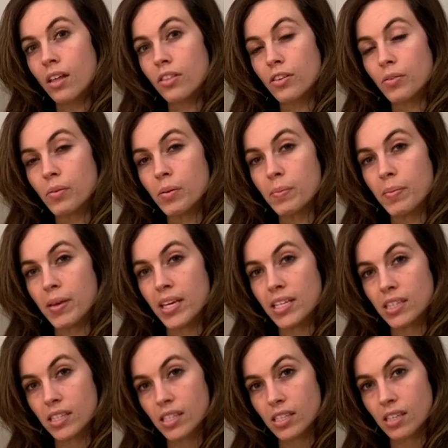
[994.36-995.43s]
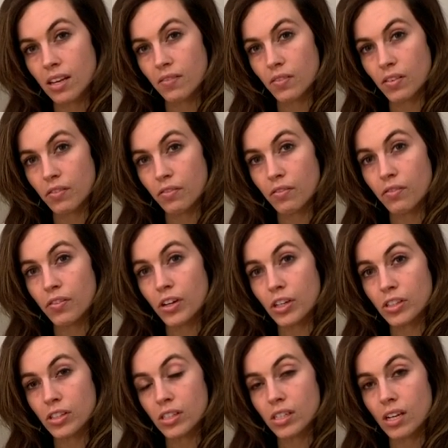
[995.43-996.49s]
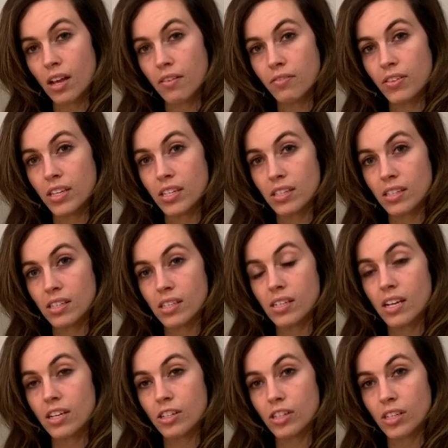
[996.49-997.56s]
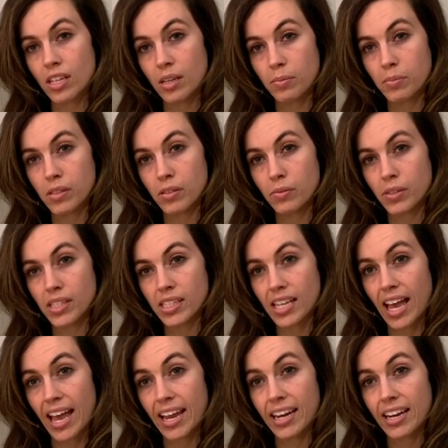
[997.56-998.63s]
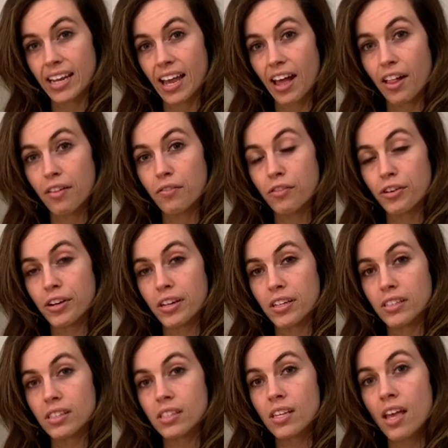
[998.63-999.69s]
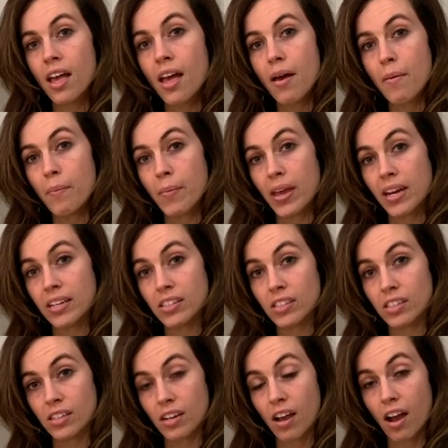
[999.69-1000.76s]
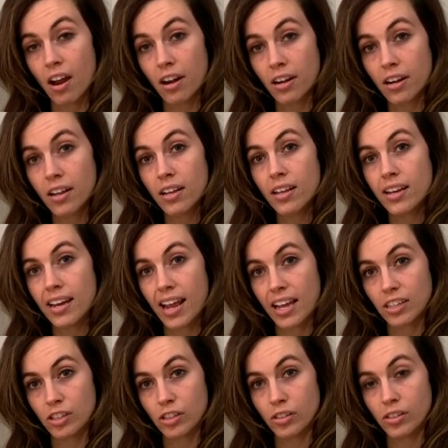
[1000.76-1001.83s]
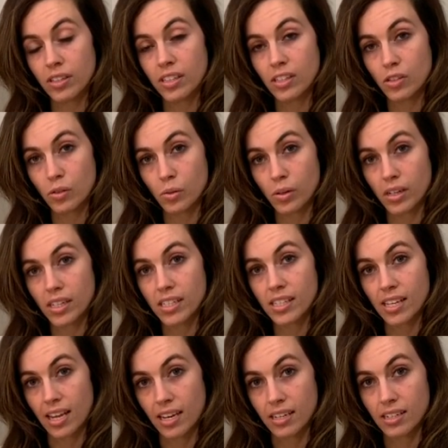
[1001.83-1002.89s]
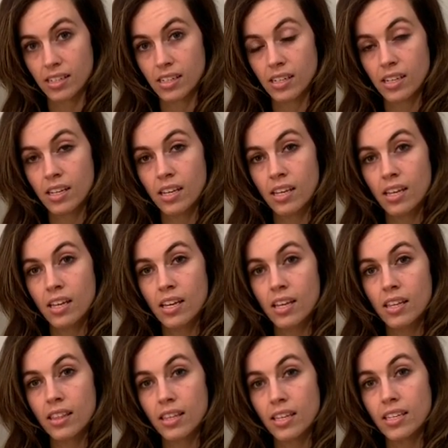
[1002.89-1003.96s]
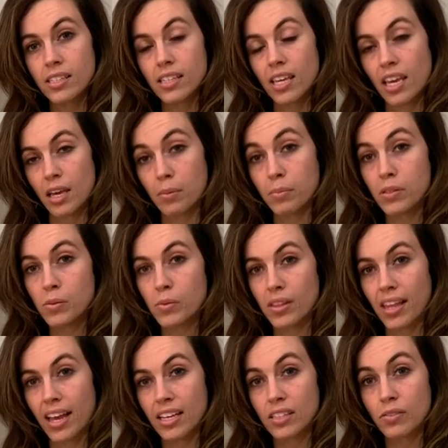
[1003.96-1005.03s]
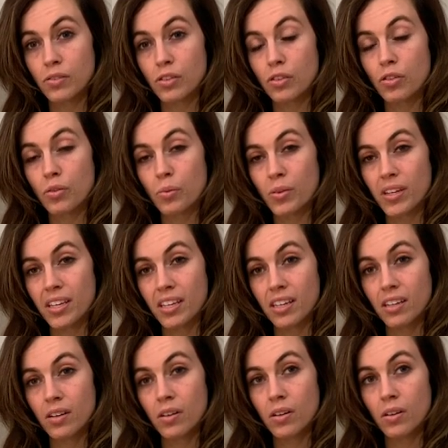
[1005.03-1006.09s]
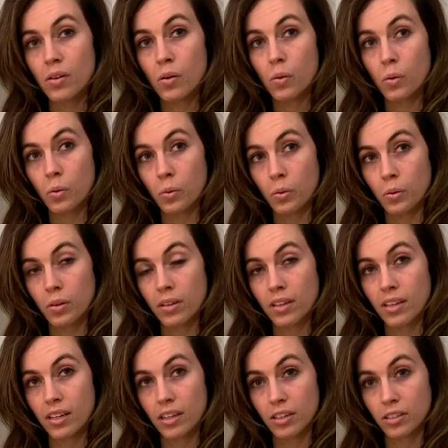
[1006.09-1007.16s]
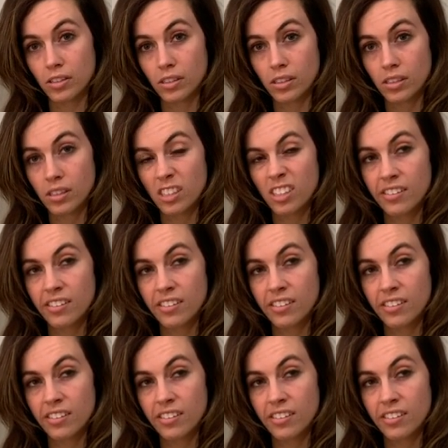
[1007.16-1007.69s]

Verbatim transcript: The remains of the first of these detention camps reside in California's Manzanar National Historic Site. These camps would last for three whole years.